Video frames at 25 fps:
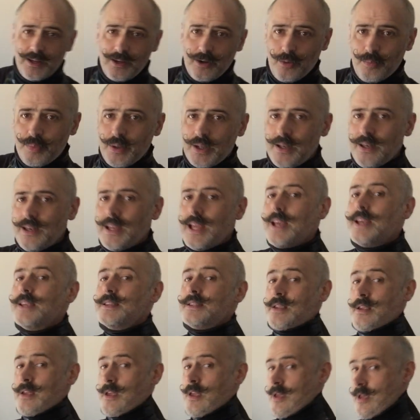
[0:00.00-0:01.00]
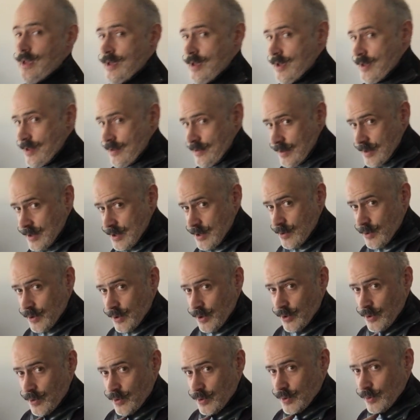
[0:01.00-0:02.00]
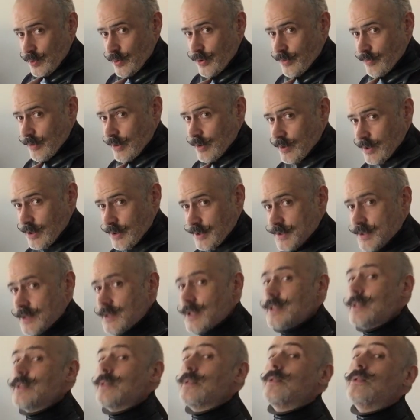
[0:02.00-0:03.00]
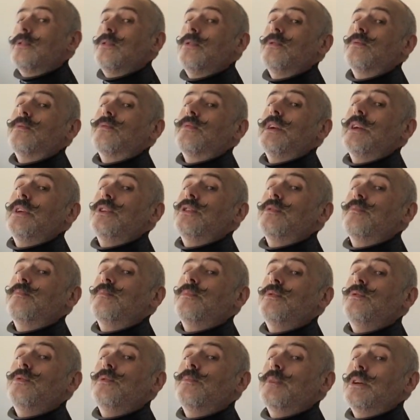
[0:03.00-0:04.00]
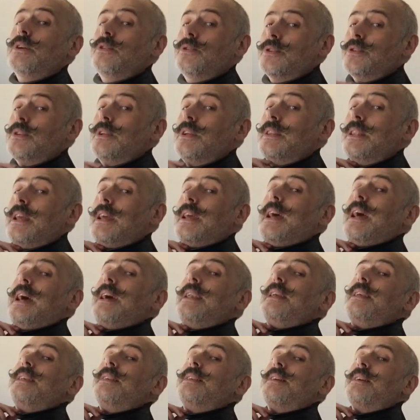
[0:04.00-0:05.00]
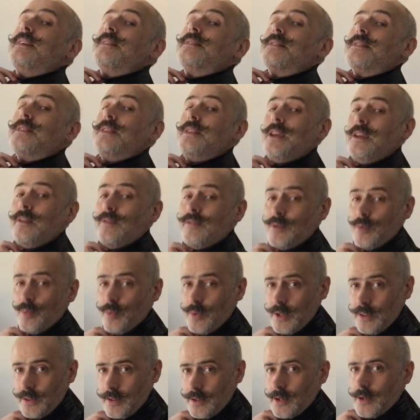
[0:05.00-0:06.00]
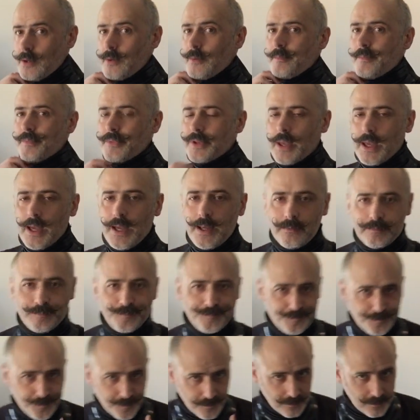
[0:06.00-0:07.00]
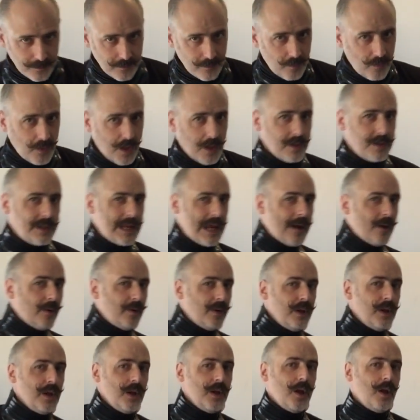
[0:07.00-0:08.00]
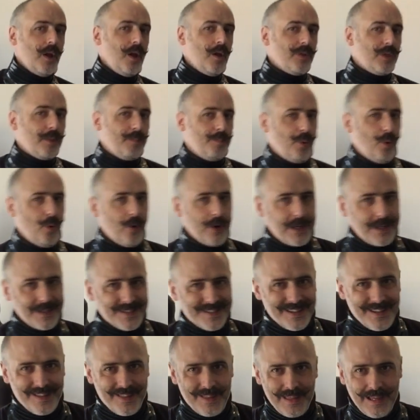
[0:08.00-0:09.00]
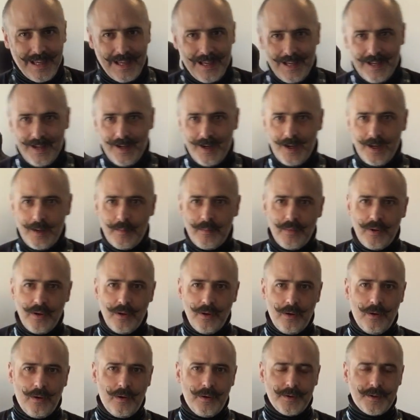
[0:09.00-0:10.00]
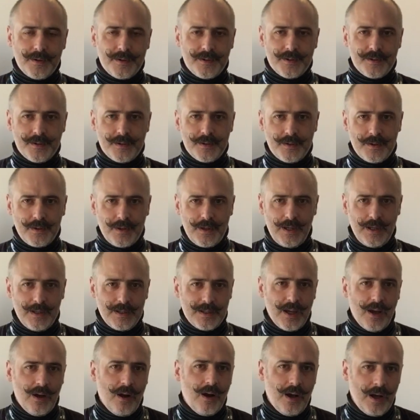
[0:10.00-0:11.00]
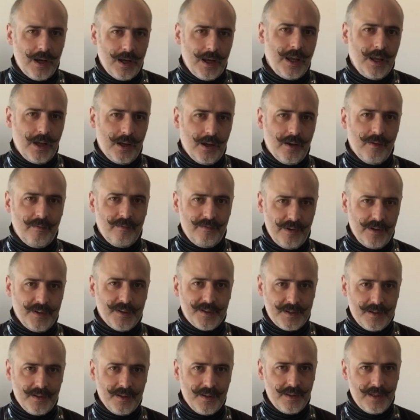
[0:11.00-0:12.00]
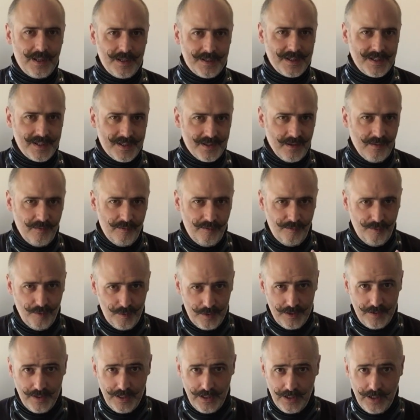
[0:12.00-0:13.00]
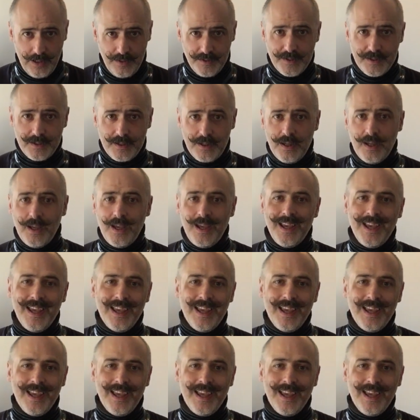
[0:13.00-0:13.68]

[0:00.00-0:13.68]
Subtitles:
a little bit less than your usual throat guard. So there's a good range of motion in there, and it does lift with you, okay? Now, the point that I'm not entirely convinced that this is fully the answer